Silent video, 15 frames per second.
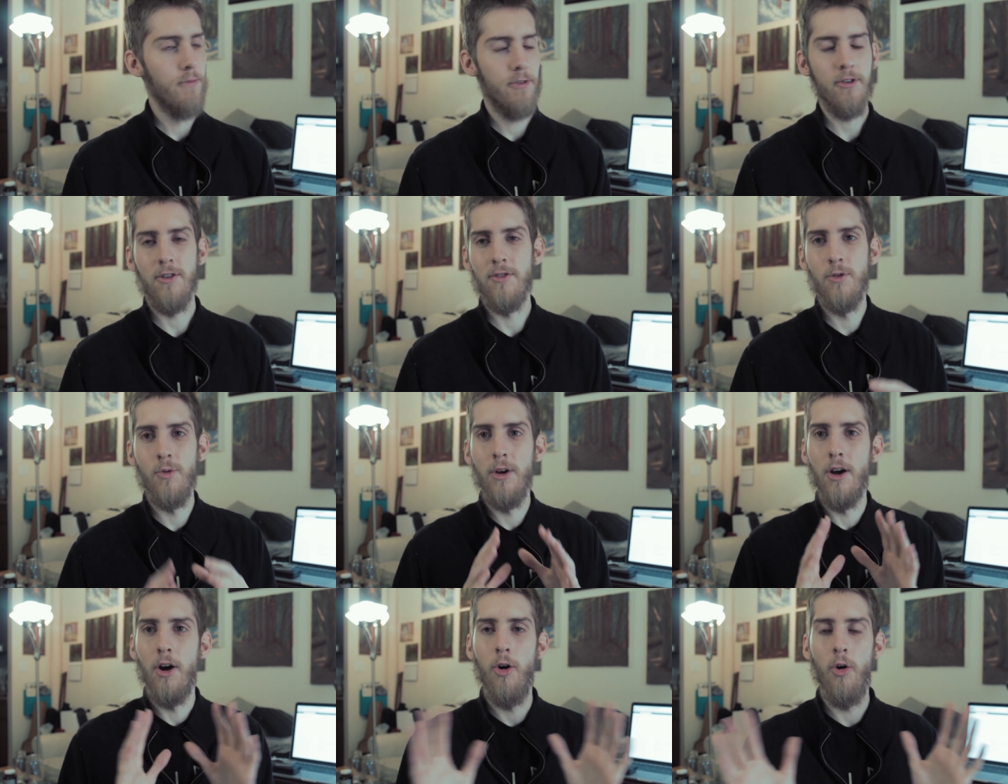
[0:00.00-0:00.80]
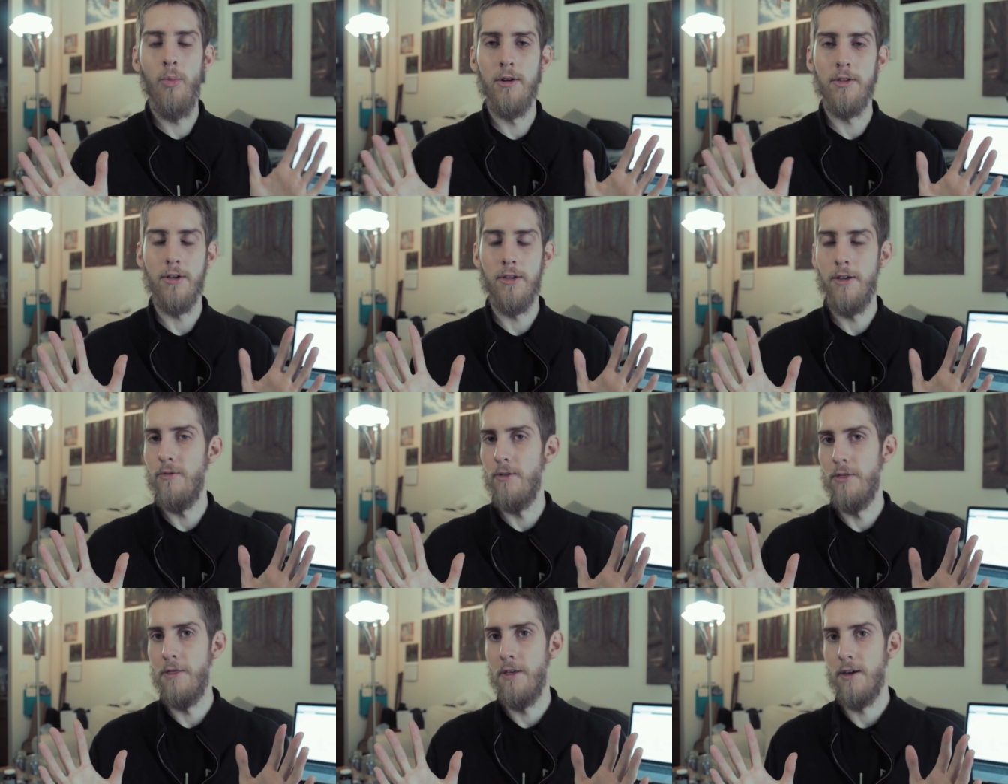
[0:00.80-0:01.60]
start doing a whole bunch of
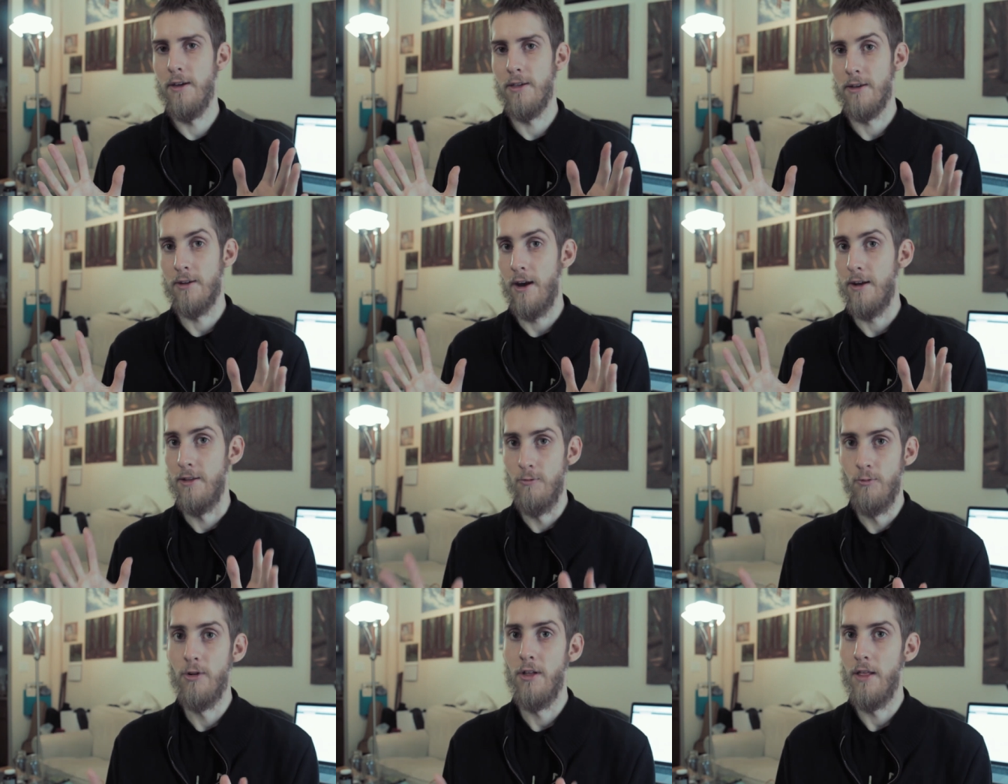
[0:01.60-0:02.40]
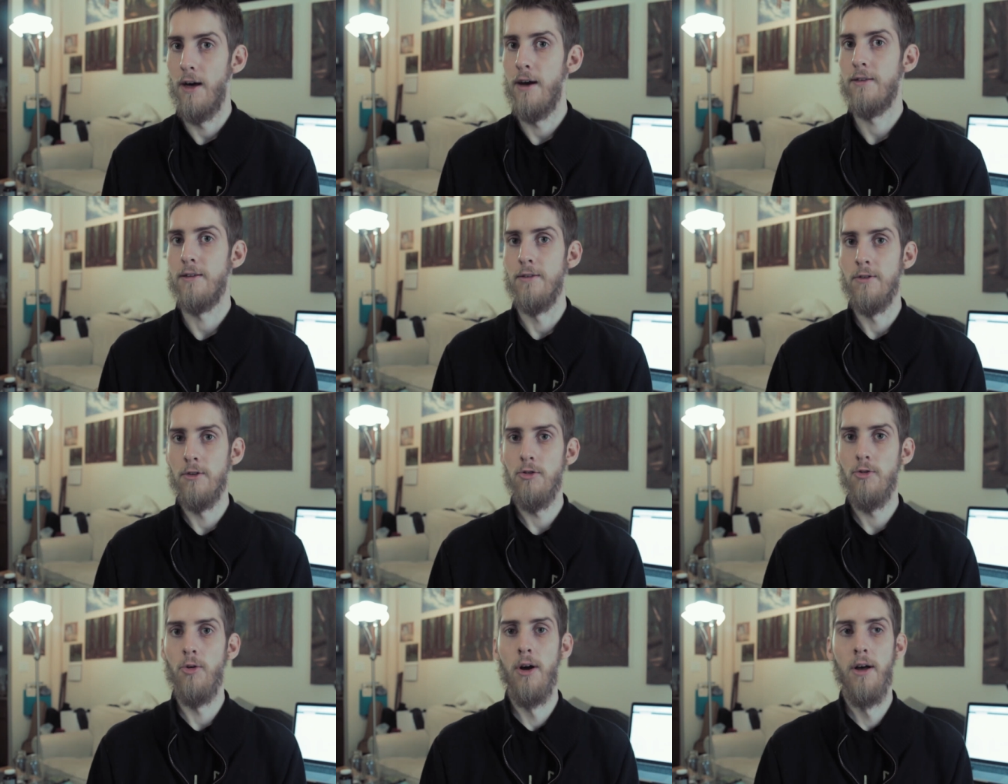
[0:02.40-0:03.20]
different things that I'd really like to
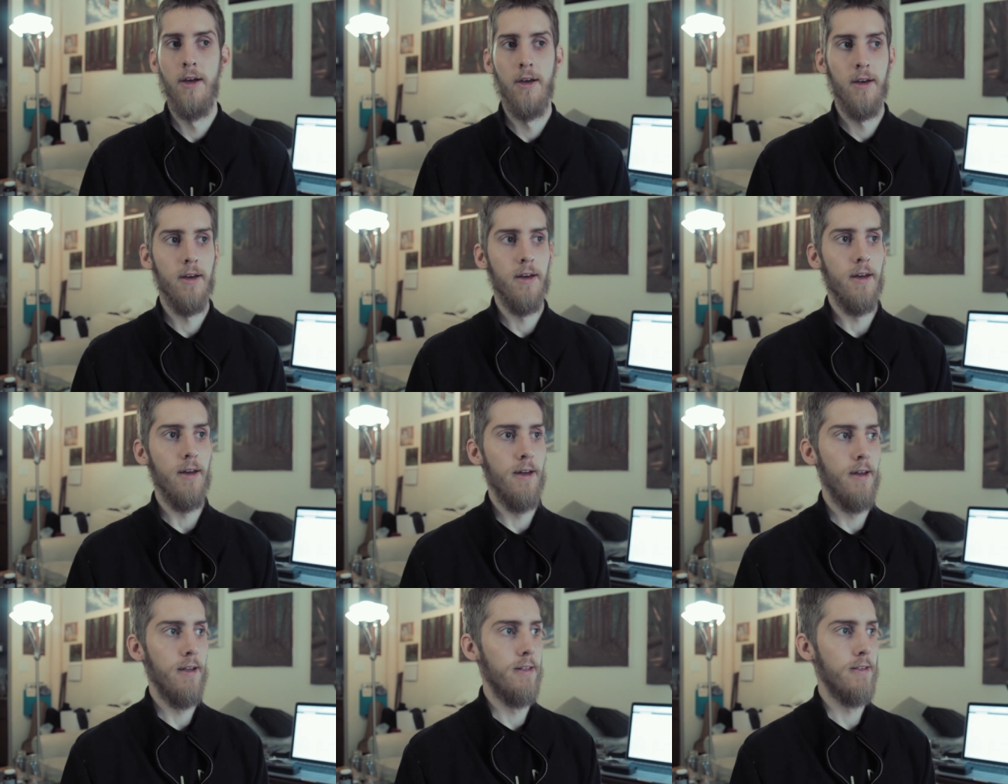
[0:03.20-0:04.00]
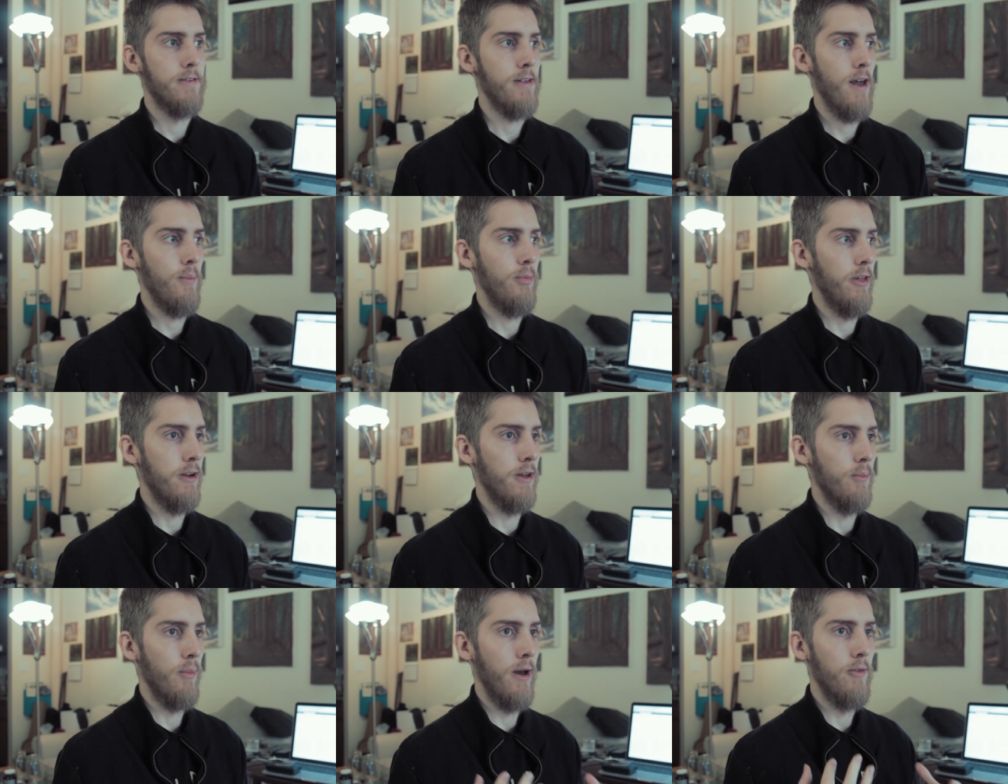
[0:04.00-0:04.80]
do and stop
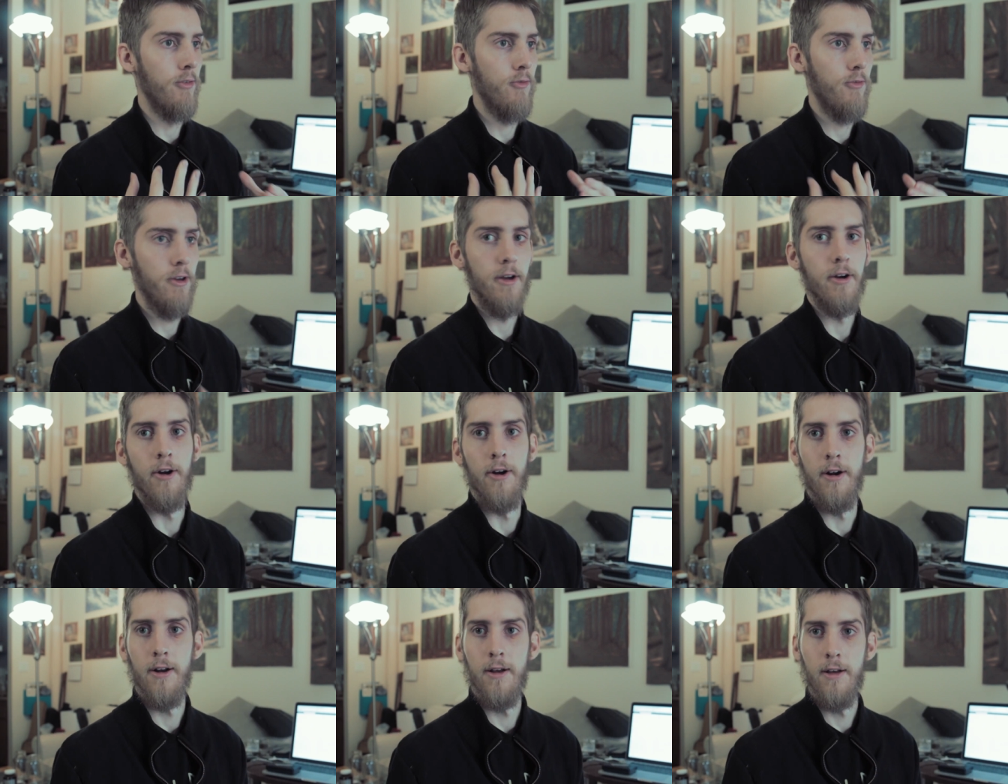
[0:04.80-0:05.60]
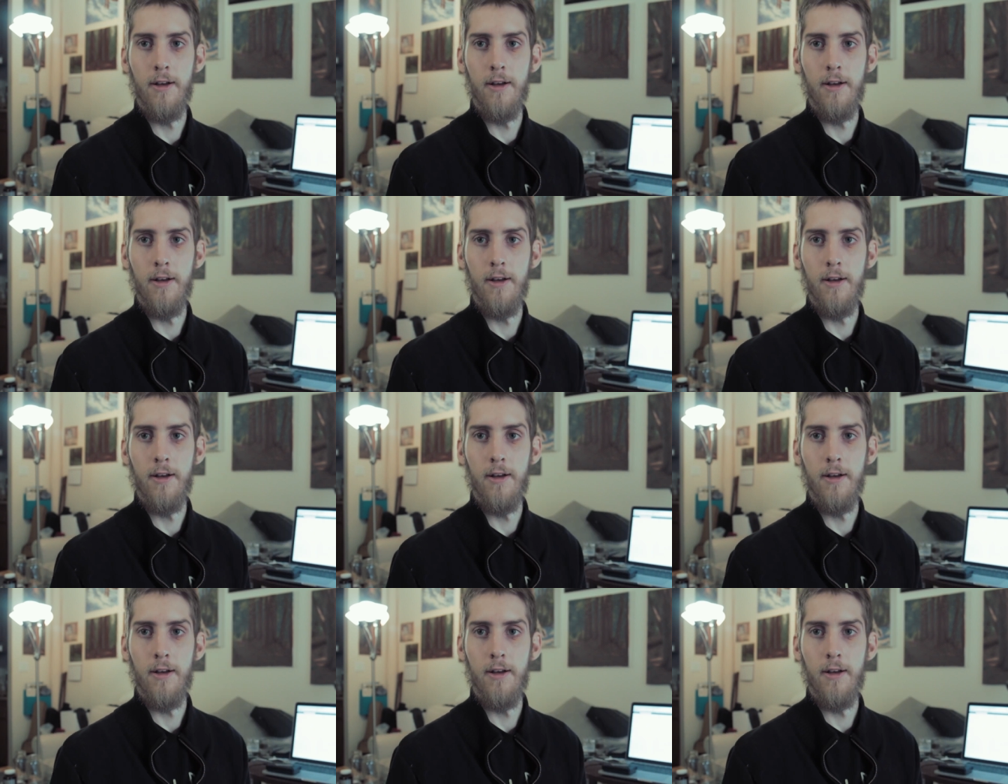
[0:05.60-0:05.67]
letting my fear